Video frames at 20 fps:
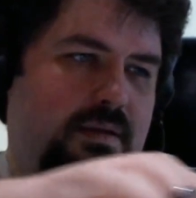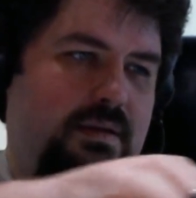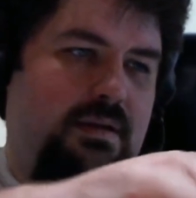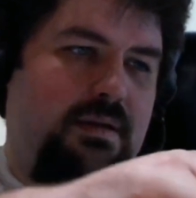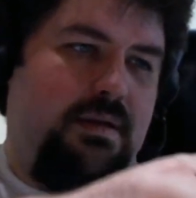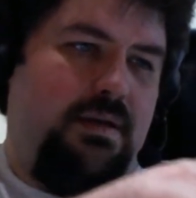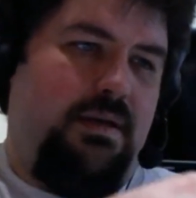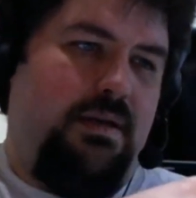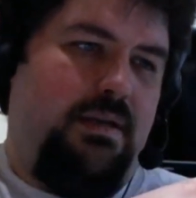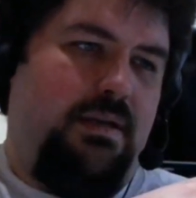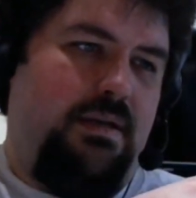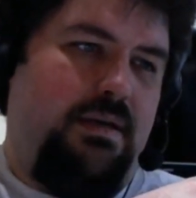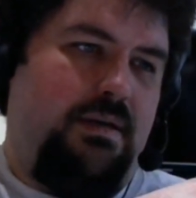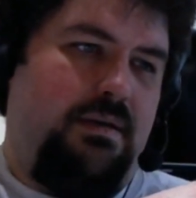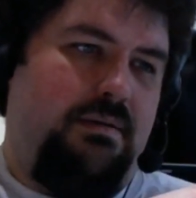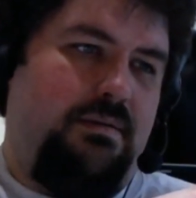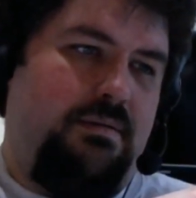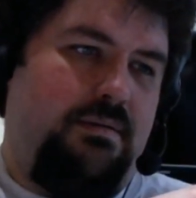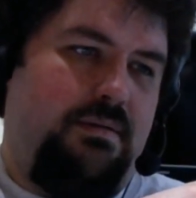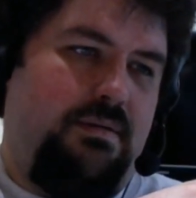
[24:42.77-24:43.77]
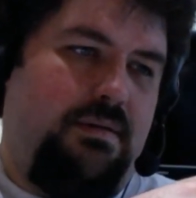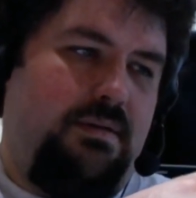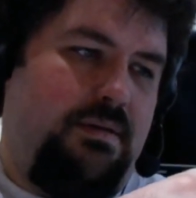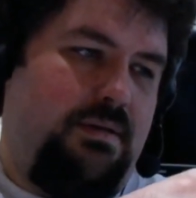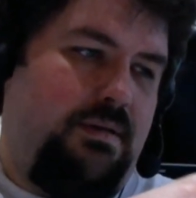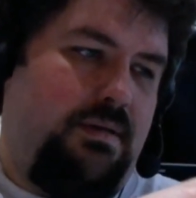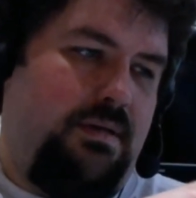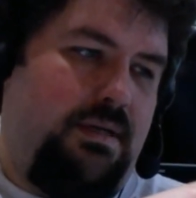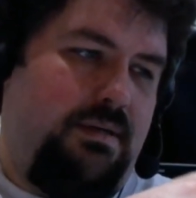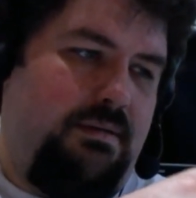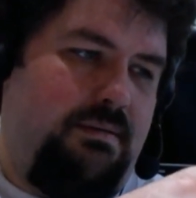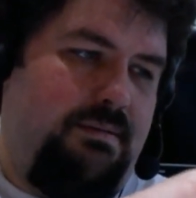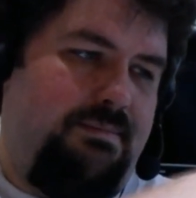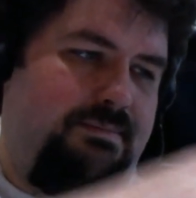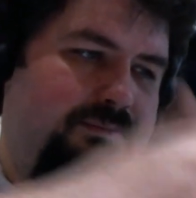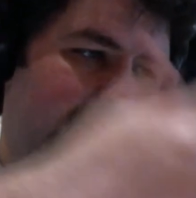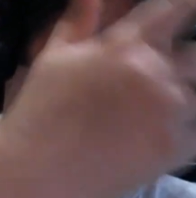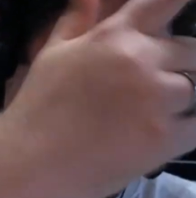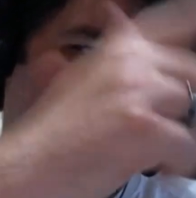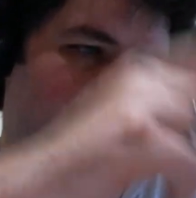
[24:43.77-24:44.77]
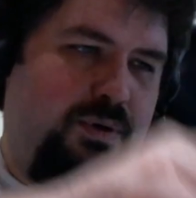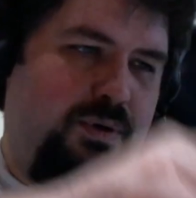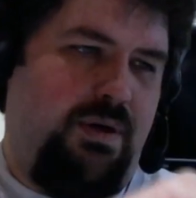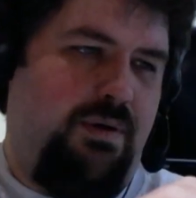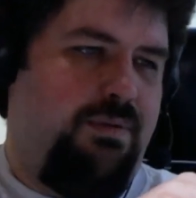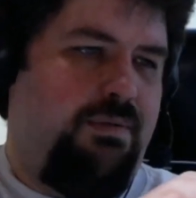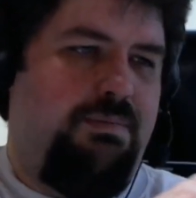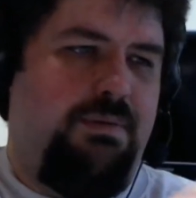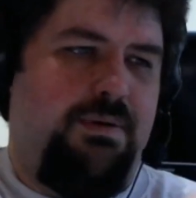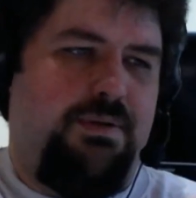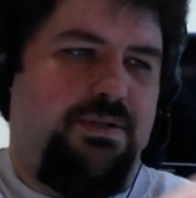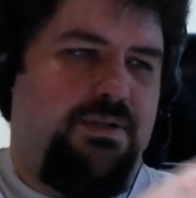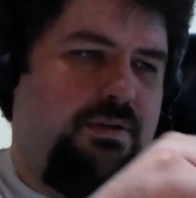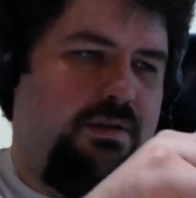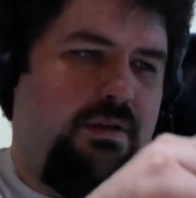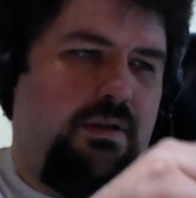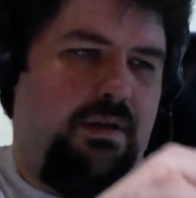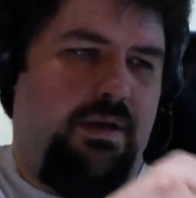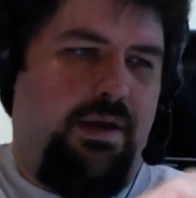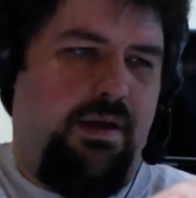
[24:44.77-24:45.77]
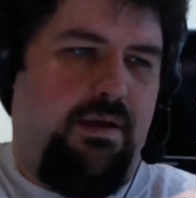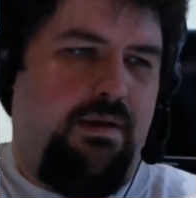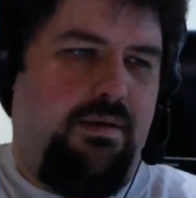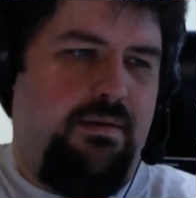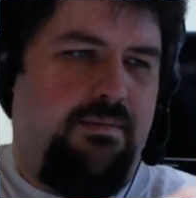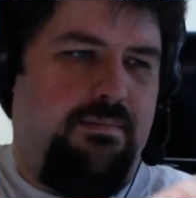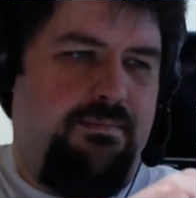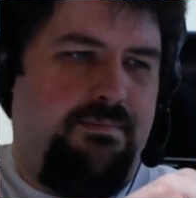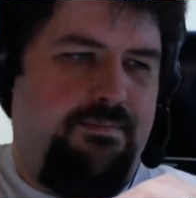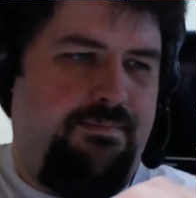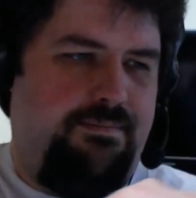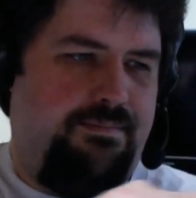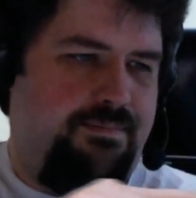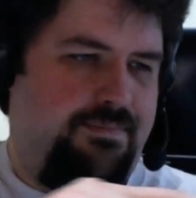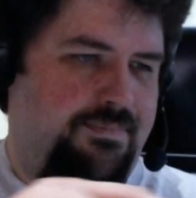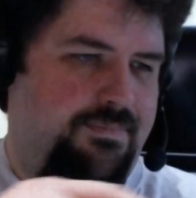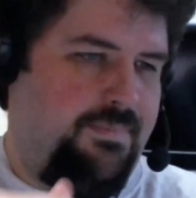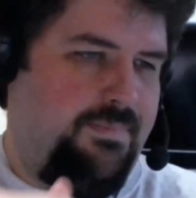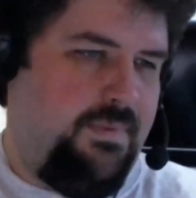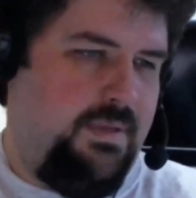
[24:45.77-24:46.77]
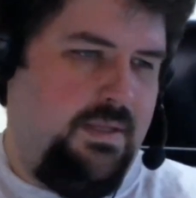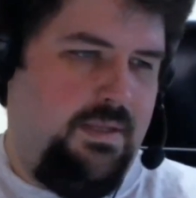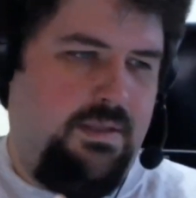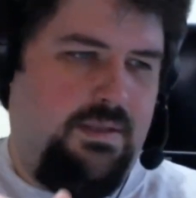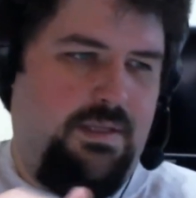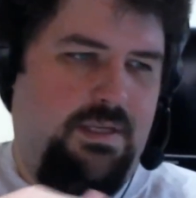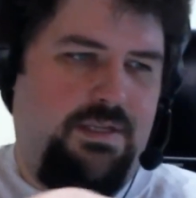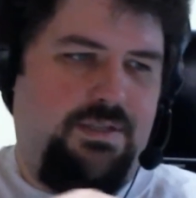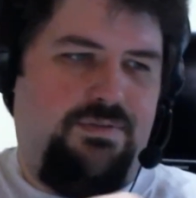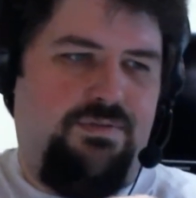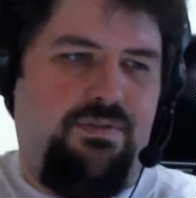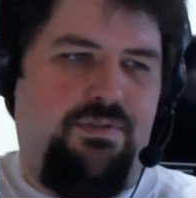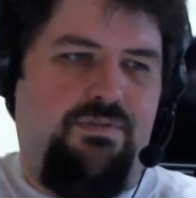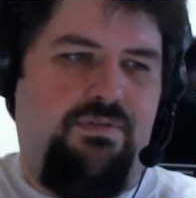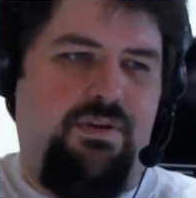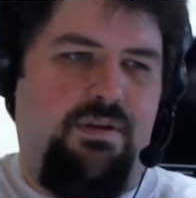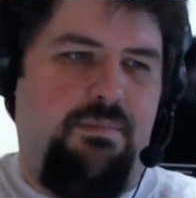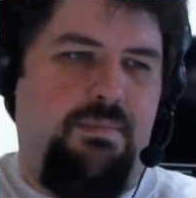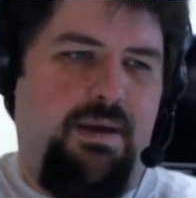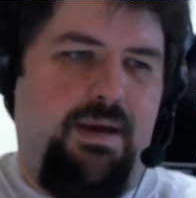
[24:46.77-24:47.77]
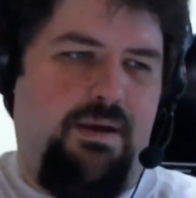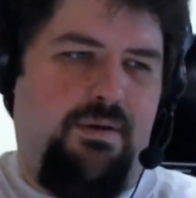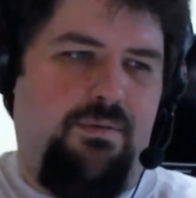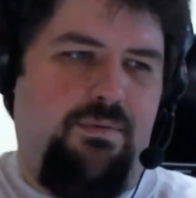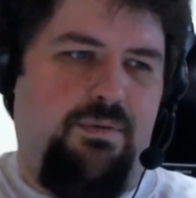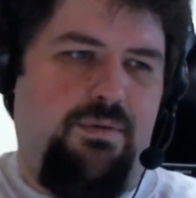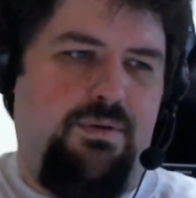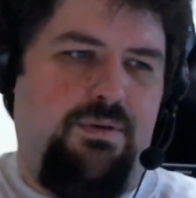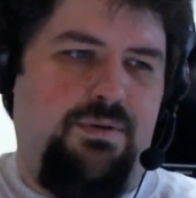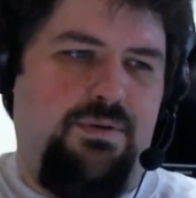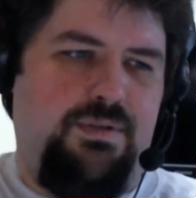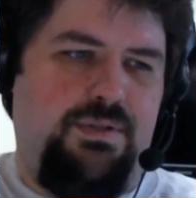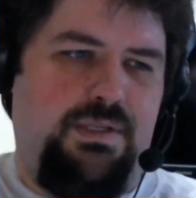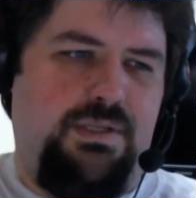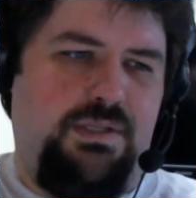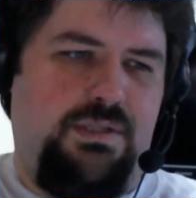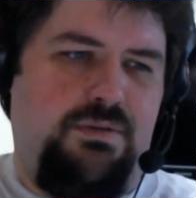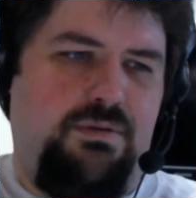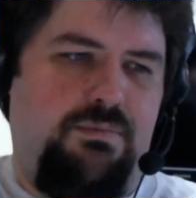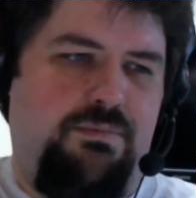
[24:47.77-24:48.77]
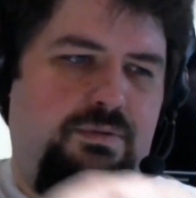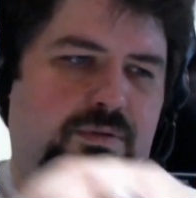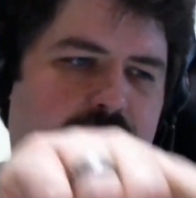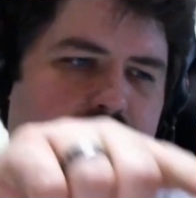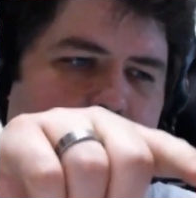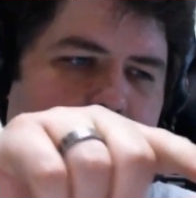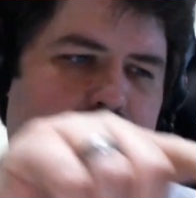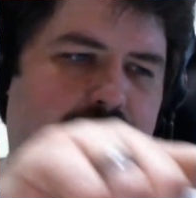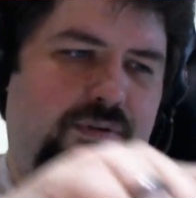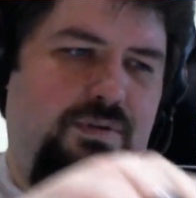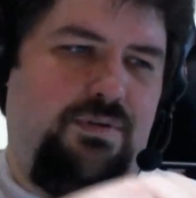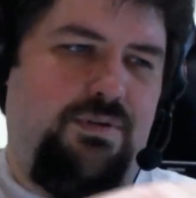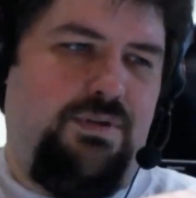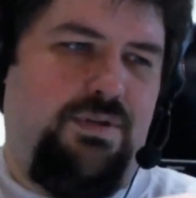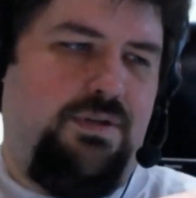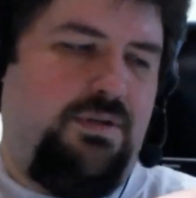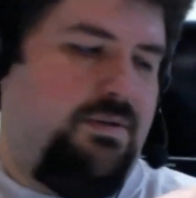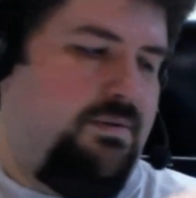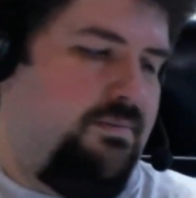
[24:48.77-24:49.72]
And yeah, I'm okay with the picture of the lake. Thanks for the feedback. We'll use this to improve our future.